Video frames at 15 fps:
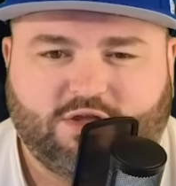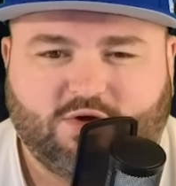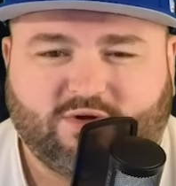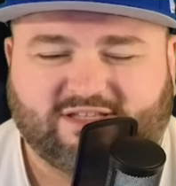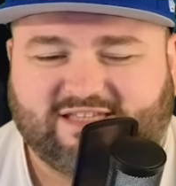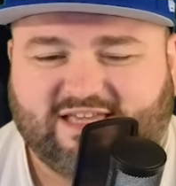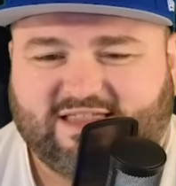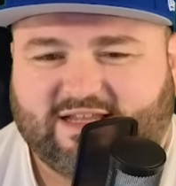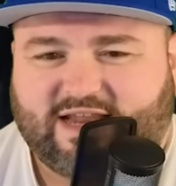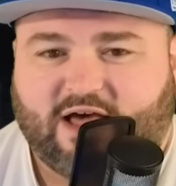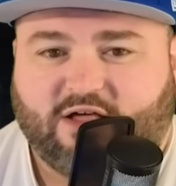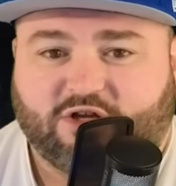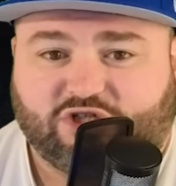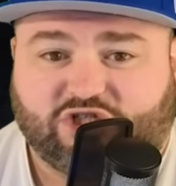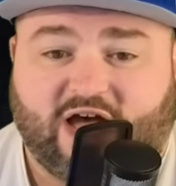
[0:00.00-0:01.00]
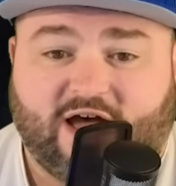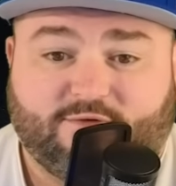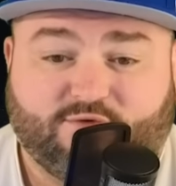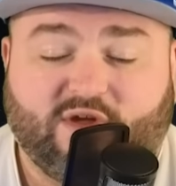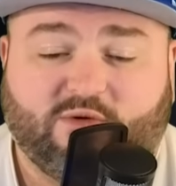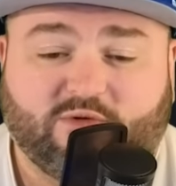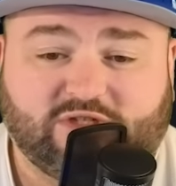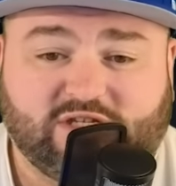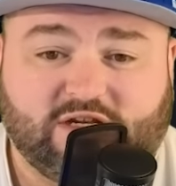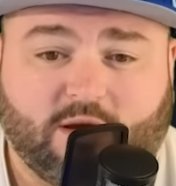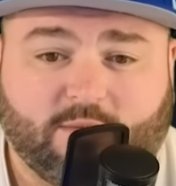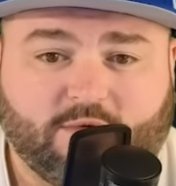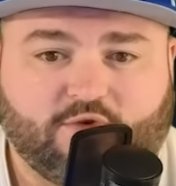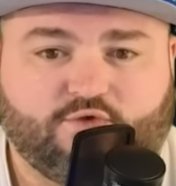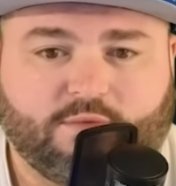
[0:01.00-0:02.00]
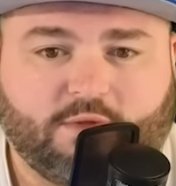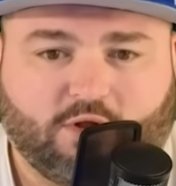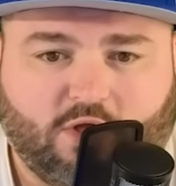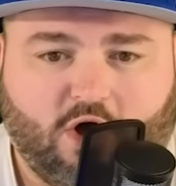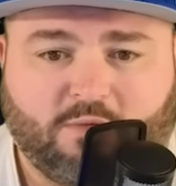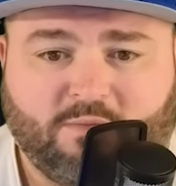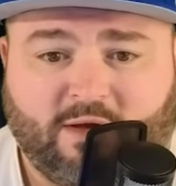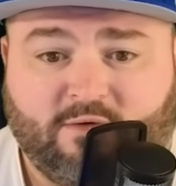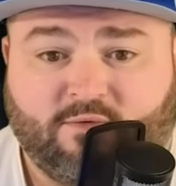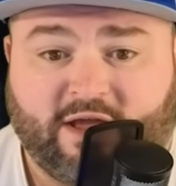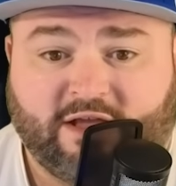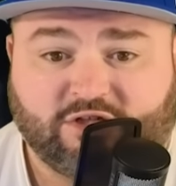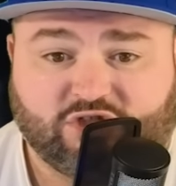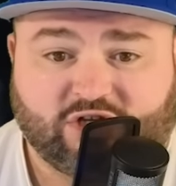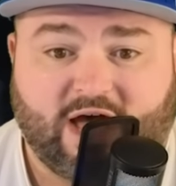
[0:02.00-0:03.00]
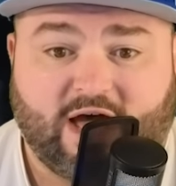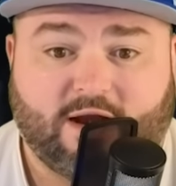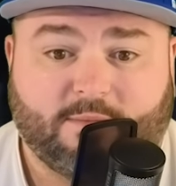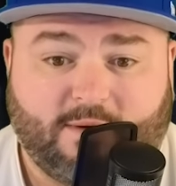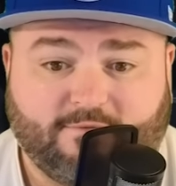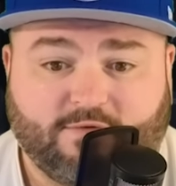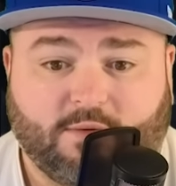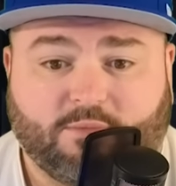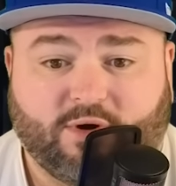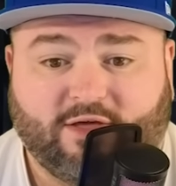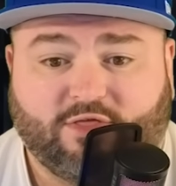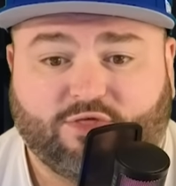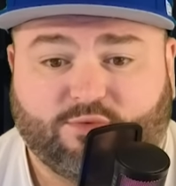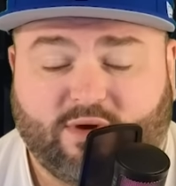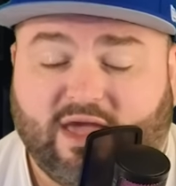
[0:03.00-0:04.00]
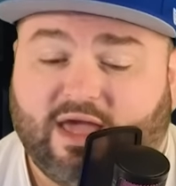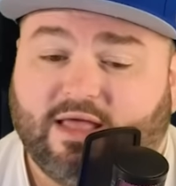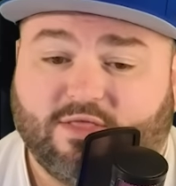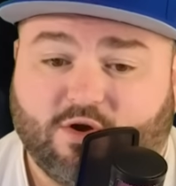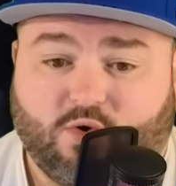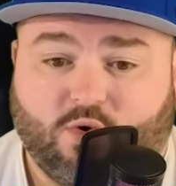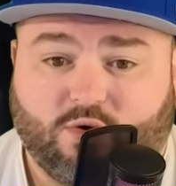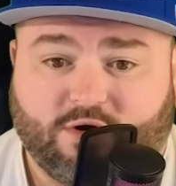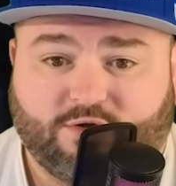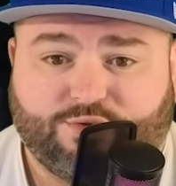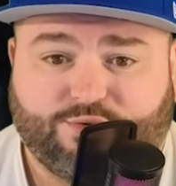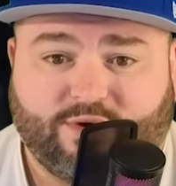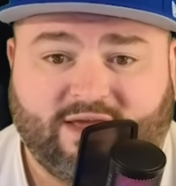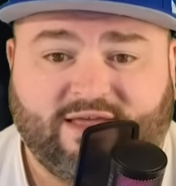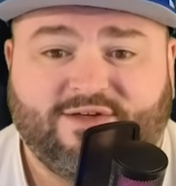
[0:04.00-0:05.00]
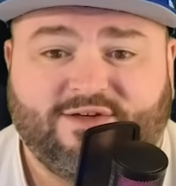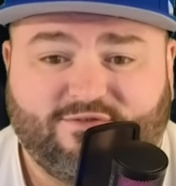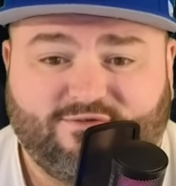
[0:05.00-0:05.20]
You can see the Dallas shot frequency numbers from the long mid-range shot above the break three and the corner three,